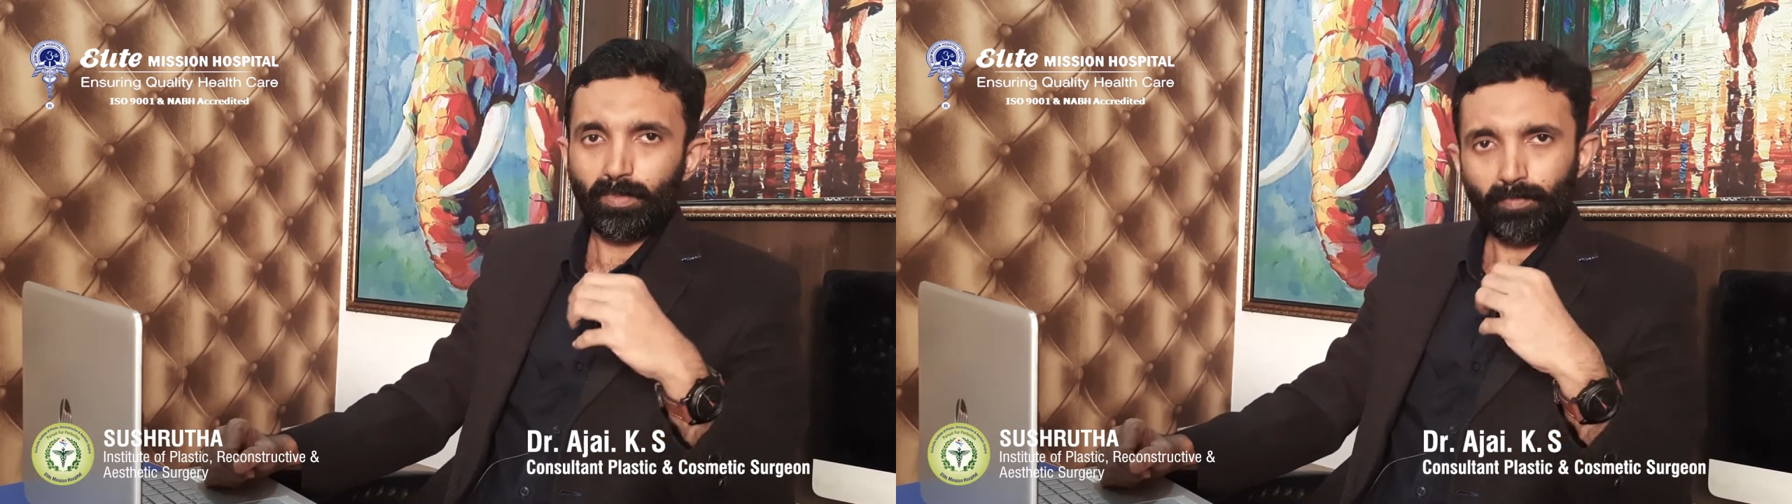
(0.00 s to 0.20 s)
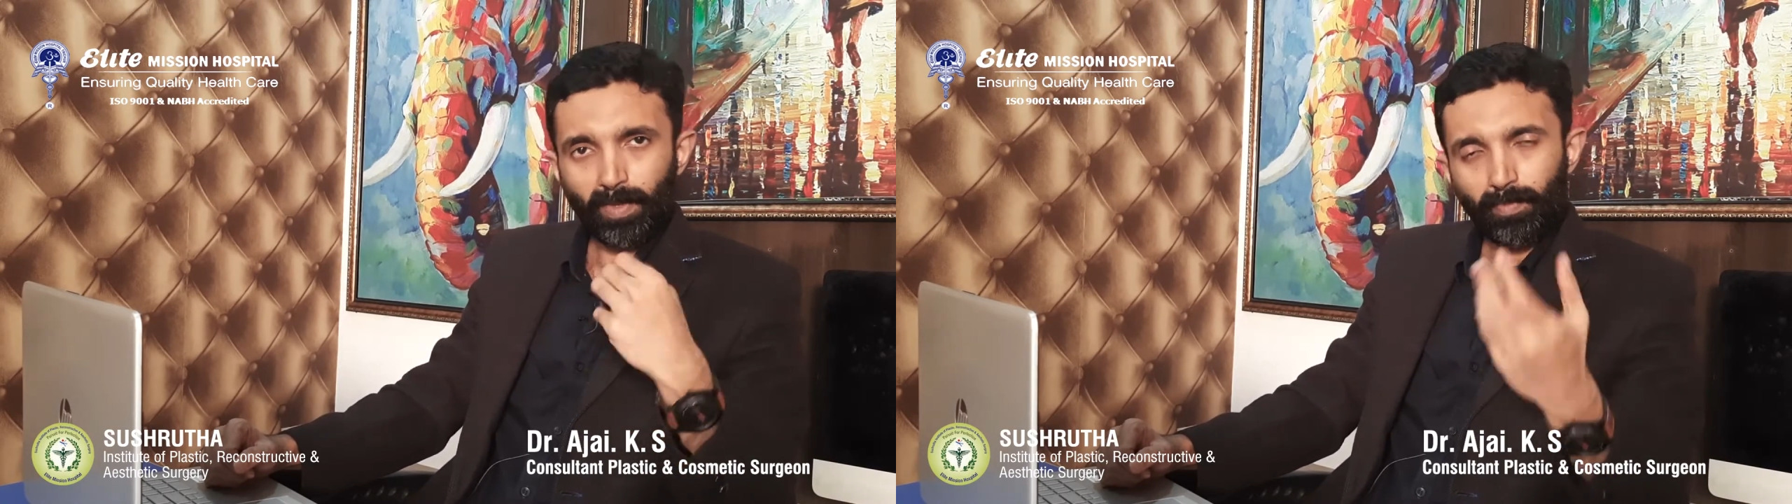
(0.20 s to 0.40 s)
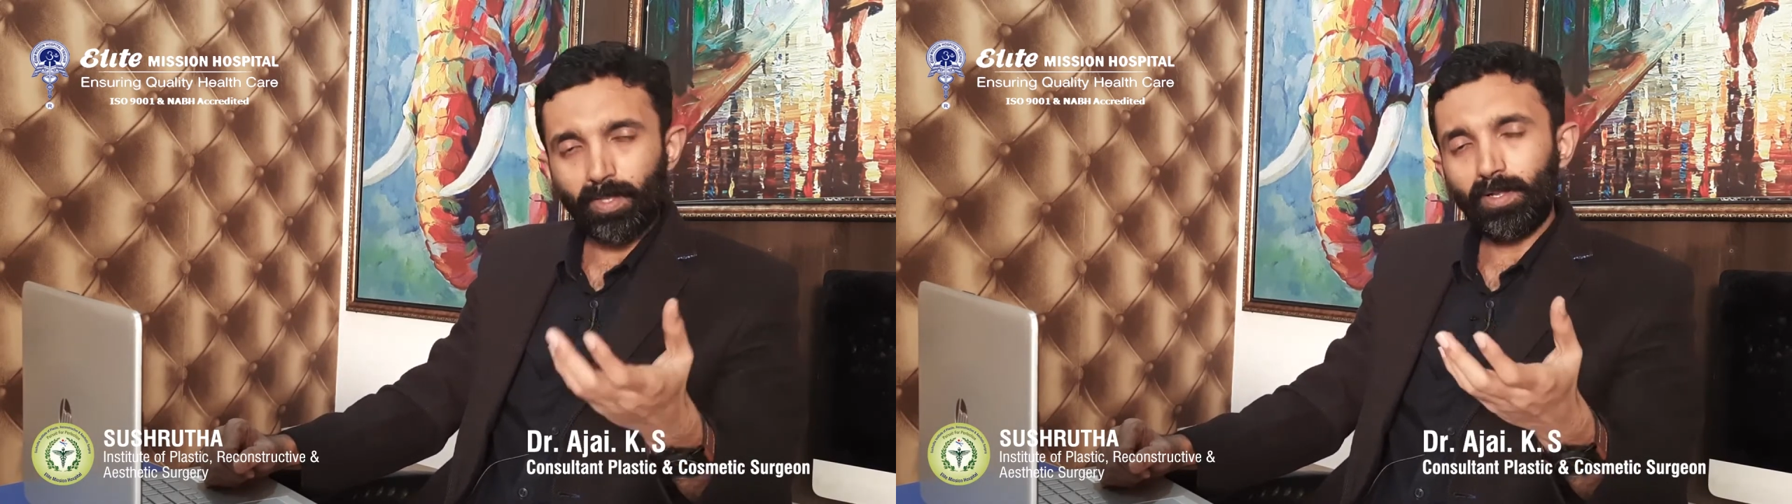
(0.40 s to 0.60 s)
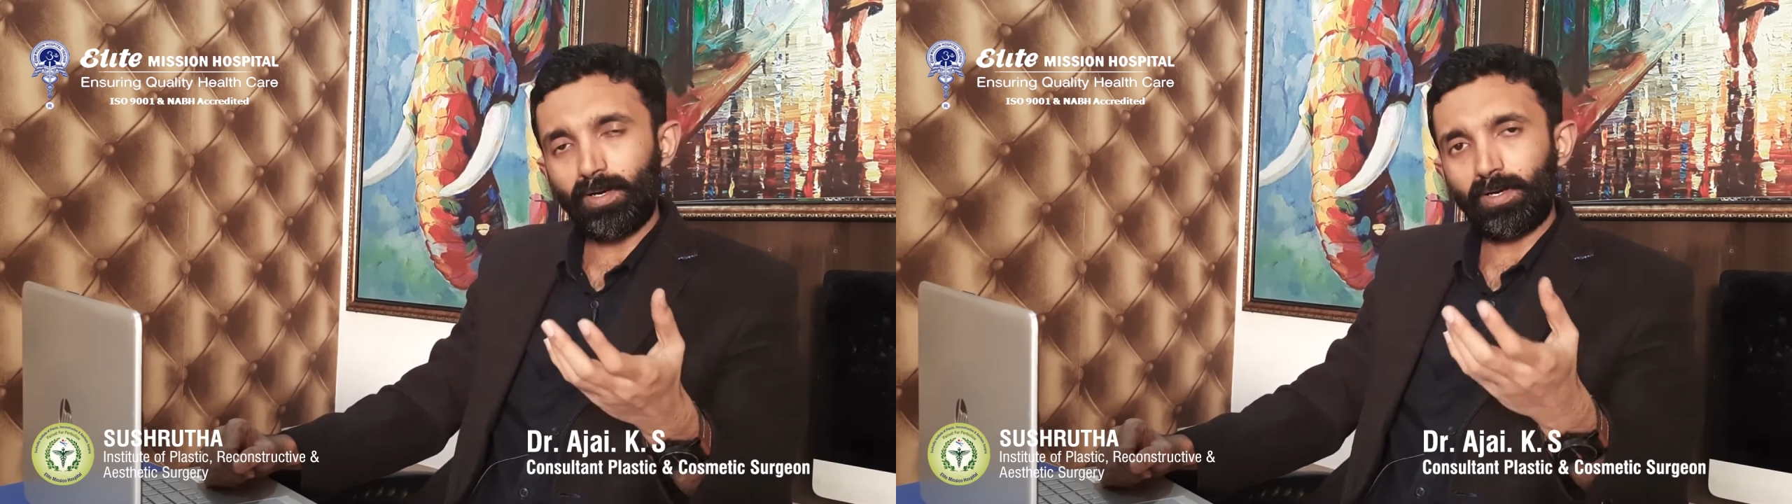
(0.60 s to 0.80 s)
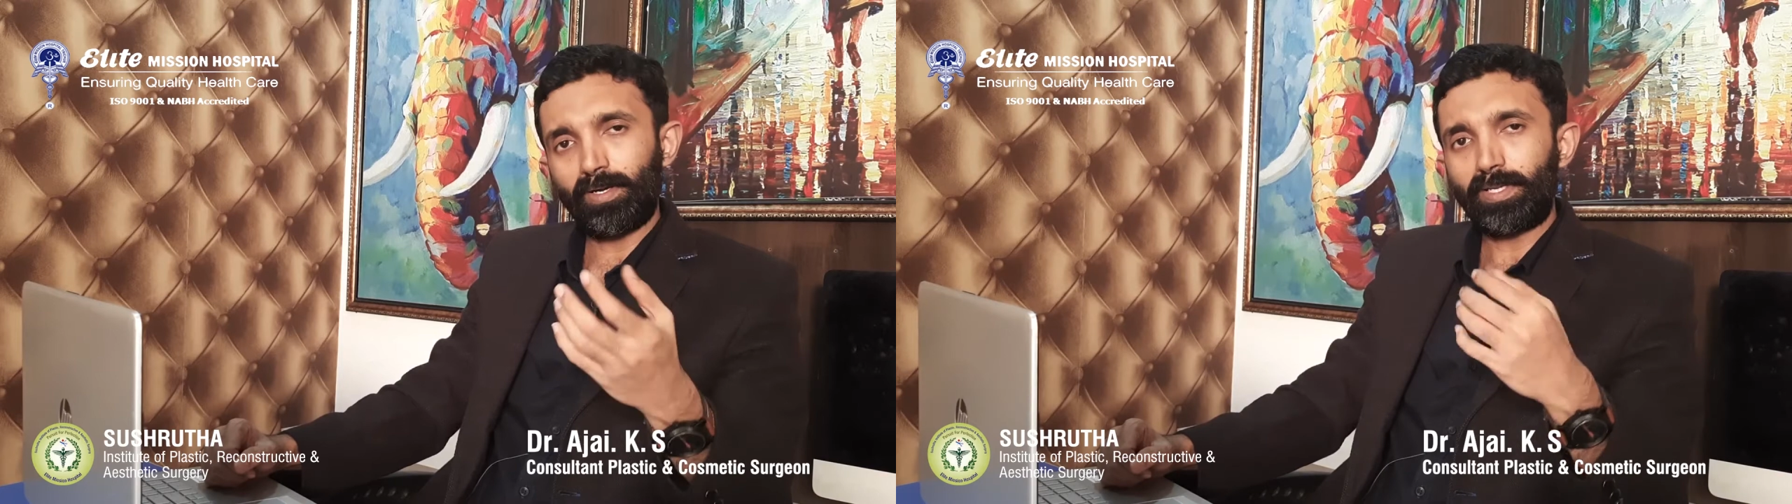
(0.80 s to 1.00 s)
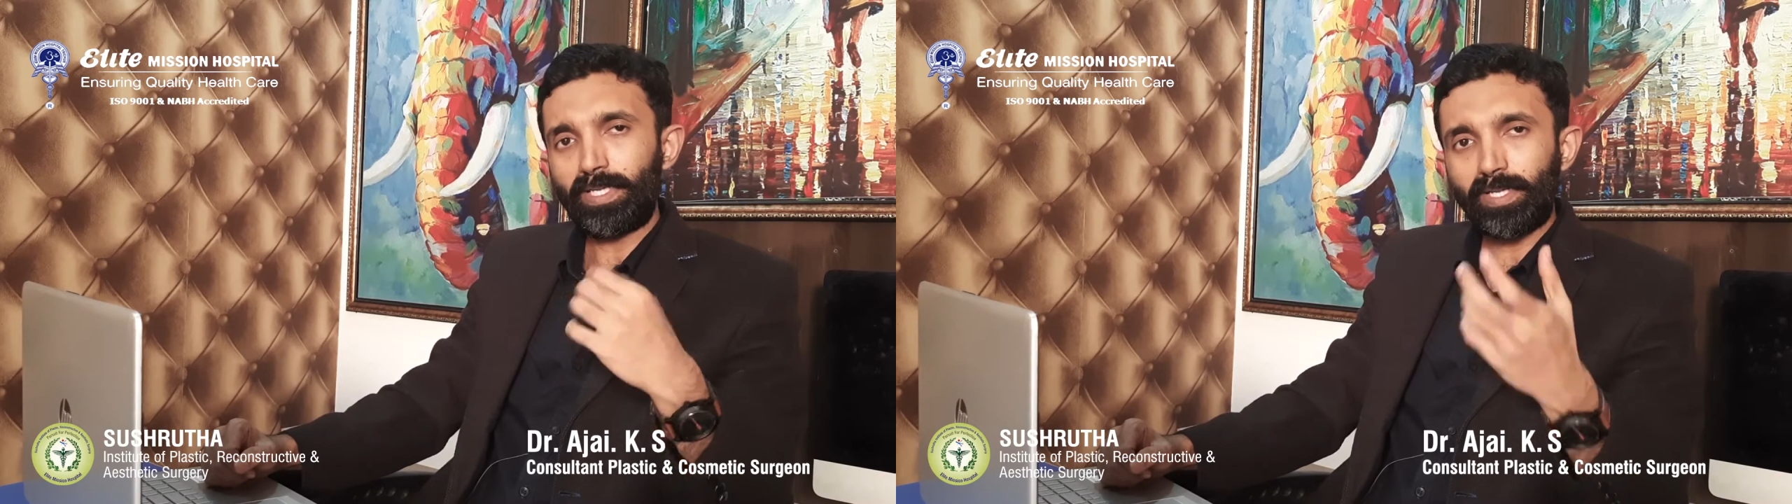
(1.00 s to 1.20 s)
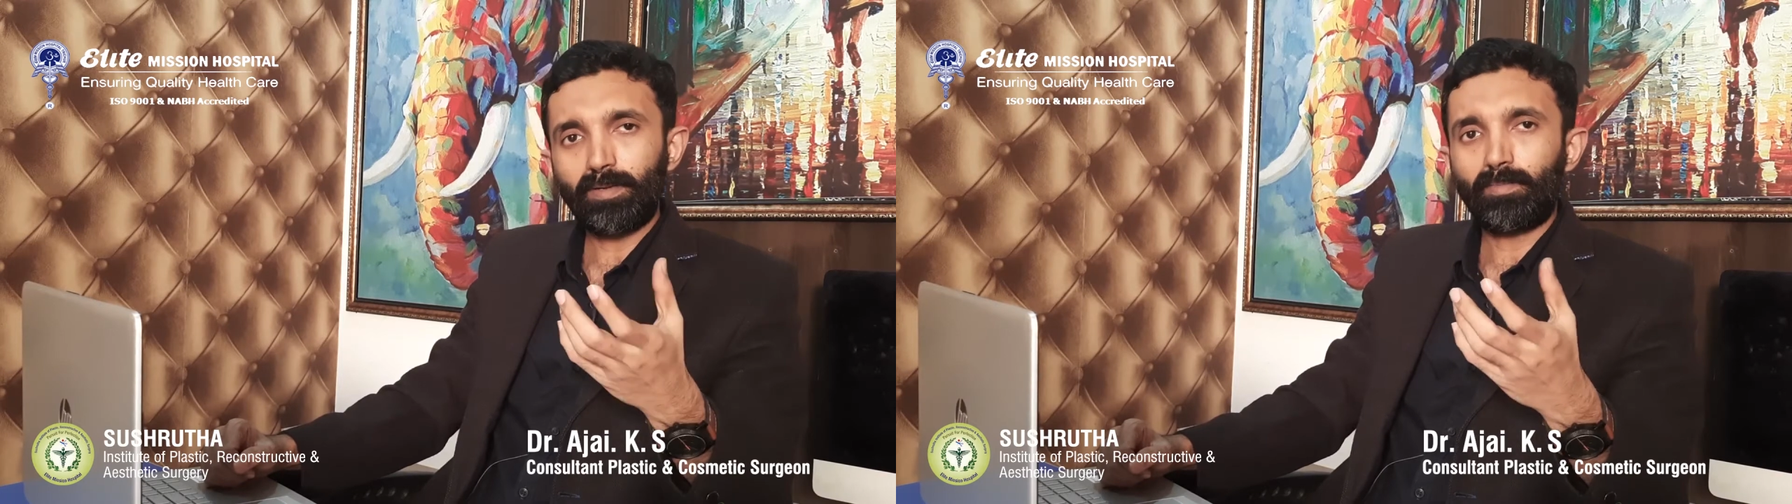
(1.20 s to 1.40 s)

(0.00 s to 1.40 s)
people eat